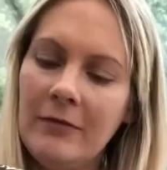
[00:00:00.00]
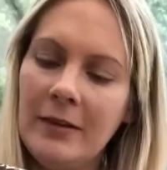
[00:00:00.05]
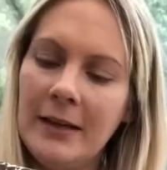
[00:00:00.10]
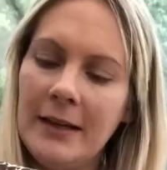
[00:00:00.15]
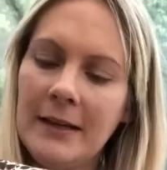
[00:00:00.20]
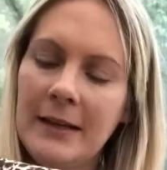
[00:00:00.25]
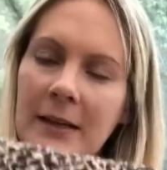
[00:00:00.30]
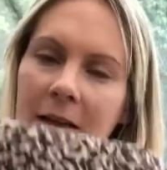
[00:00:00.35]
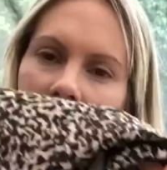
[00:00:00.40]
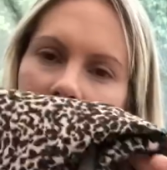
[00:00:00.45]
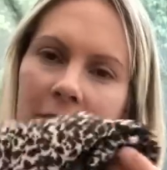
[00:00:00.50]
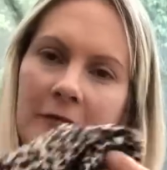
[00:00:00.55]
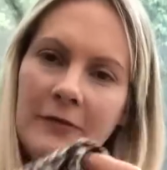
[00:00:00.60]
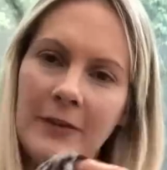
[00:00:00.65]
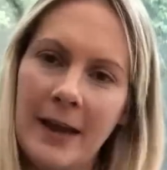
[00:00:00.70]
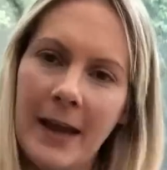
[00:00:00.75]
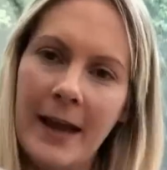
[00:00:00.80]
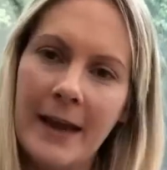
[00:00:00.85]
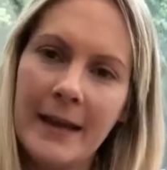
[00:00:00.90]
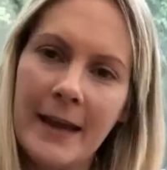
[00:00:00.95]
really
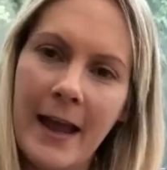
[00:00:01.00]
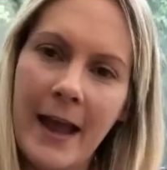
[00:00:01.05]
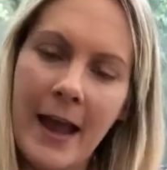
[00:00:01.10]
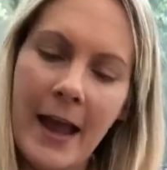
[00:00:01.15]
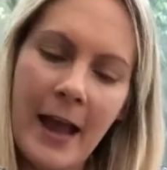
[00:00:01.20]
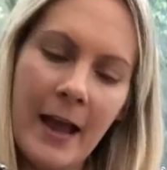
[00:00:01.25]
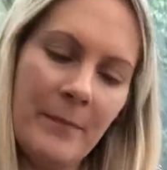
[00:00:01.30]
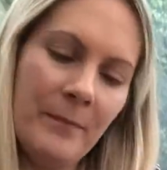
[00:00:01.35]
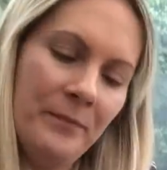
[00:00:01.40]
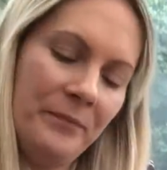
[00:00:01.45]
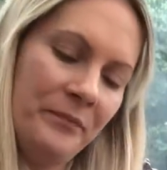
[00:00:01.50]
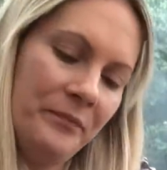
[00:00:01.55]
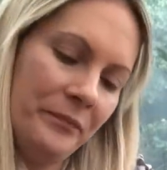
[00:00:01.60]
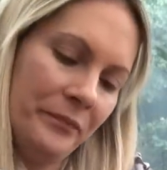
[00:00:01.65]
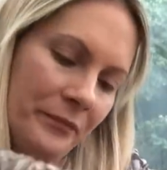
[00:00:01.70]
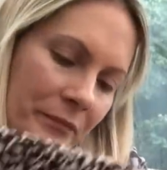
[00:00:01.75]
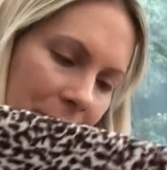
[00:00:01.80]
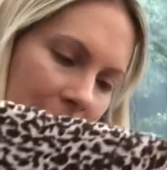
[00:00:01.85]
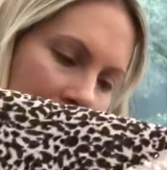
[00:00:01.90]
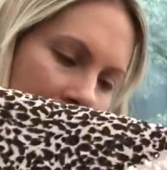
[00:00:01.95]
lovely.
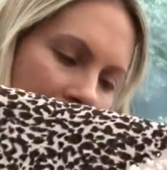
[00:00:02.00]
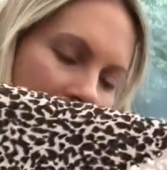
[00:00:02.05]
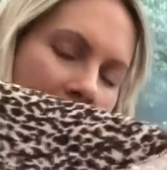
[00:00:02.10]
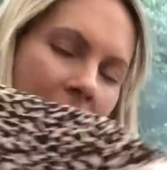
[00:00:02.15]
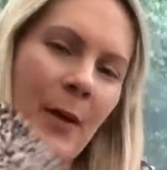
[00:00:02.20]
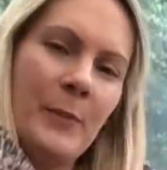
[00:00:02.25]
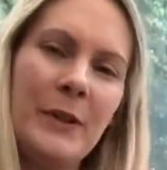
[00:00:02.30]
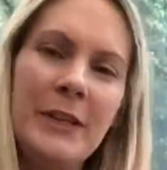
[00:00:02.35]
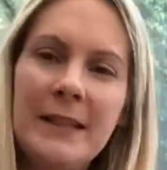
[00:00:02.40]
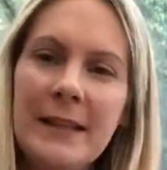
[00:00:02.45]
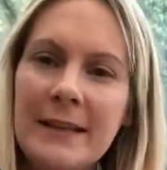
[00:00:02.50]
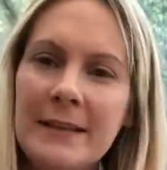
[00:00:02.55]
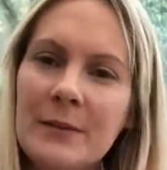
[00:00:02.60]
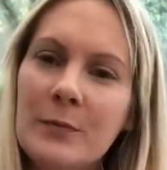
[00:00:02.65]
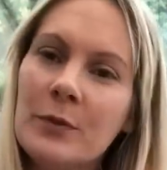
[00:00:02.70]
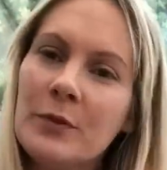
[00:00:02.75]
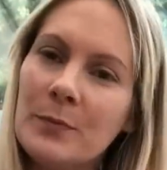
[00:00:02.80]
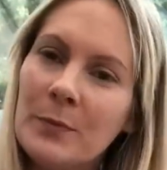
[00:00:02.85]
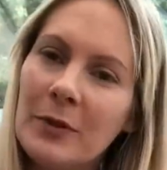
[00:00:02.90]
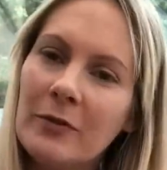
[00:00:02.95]
I mean,
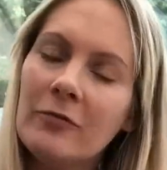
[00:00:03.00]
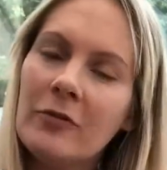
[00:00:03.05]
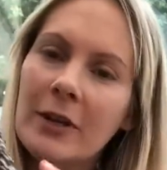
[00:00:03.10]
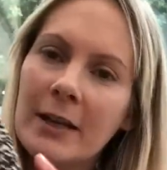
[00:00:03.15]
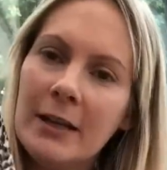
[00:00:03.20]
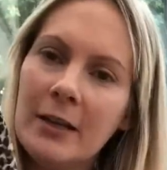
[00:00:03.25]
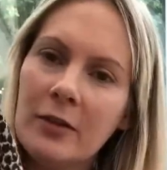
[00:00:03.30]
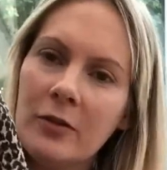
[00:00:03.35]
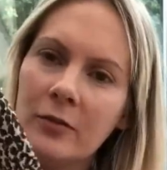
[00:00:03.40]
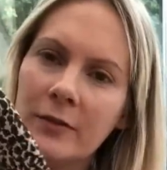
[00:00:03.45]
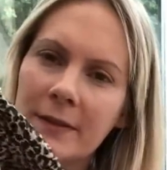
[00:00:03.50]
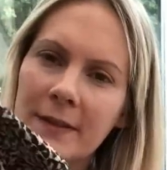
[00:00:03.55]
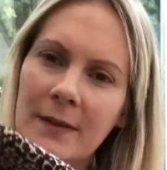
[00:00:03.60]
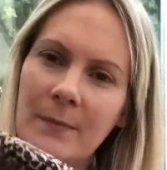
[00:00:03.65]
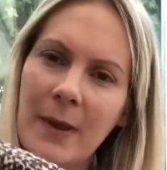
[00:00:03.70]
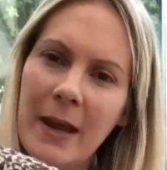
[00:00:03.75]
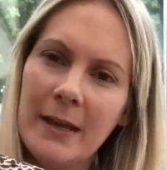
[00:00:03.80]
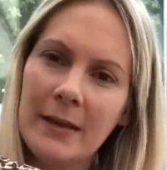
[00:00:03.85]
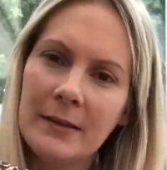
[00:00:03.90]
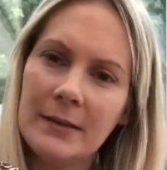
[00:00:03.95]
this would be really good to
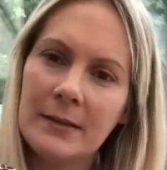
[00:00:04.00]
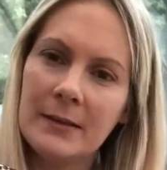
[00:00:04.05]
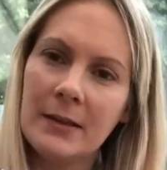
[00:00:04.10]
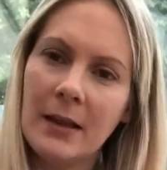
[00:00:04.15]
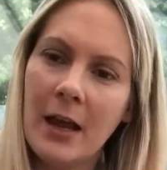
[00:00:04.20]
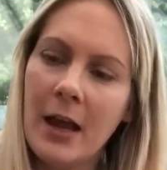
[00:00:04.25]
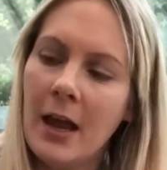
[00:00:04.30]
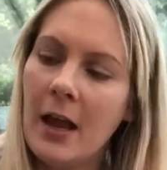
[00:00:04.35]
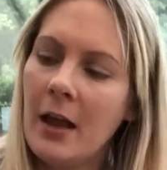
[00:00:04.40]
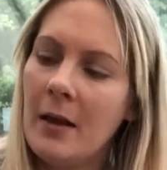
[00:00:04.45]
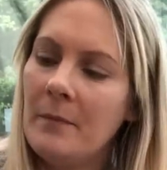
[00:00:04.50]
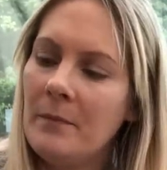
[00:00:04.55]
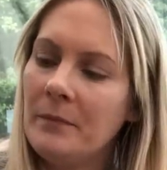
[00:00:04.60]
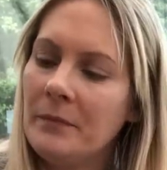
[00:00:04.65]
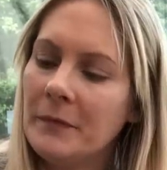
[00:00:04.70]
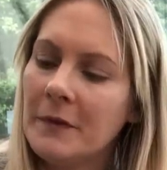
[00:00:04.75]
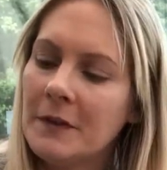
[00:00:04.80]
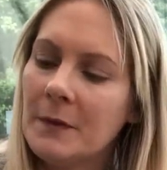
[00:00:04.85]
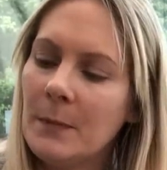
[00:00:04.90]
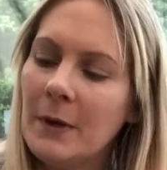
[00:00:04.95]
make
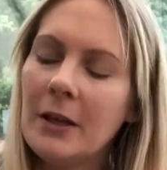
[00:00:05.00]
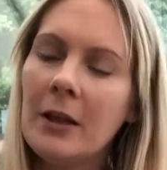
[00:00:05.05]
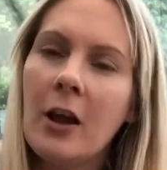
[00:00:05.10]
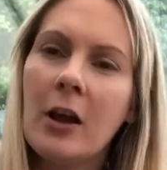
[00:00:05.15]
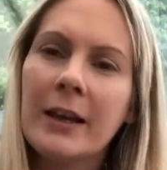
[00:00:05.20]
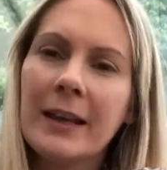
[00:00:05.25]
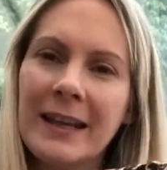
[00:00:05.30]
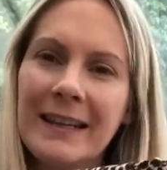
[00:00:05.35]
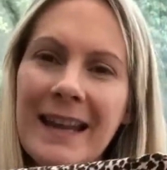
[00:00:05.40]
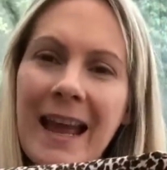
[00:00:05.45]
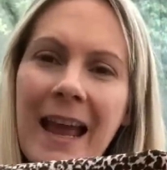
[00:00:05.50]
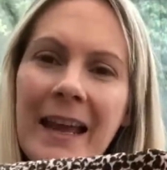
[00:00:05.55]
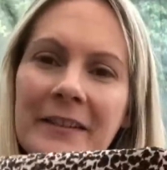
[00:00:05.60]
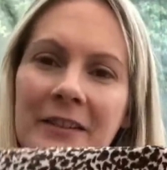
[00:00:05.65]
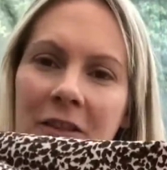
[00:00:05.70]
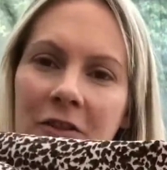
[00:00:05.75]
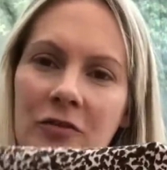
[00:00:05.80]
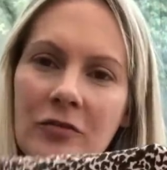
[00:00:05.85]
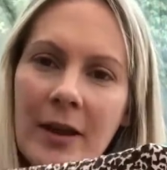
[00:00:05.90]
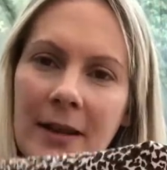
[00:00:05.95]
something like an
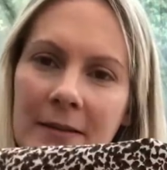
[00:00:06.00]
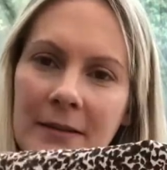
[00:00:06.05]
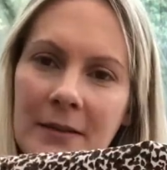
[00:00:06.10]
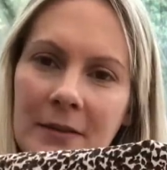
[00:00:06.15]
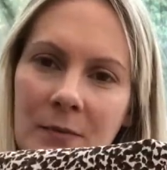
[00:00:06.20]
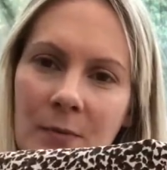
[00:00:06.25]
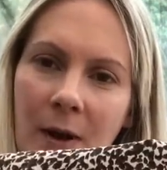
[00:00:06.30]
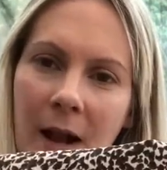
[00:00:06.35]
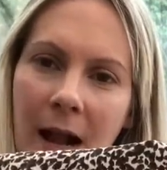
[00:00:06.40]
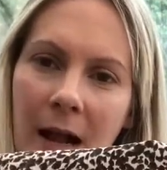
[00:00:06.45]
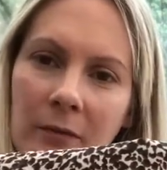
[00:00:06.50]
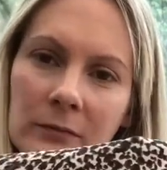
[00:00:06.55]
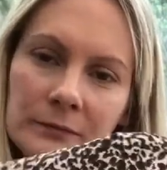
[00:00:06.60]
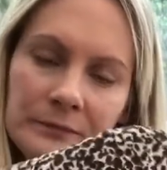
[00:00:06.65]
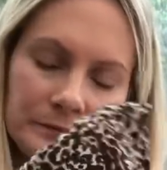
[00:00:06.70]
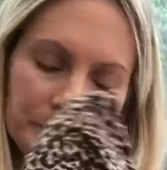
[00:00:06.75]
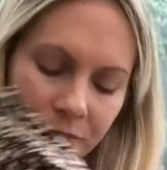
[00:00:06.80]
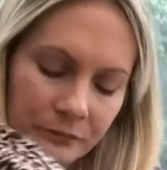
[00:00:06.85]
etta dress as well.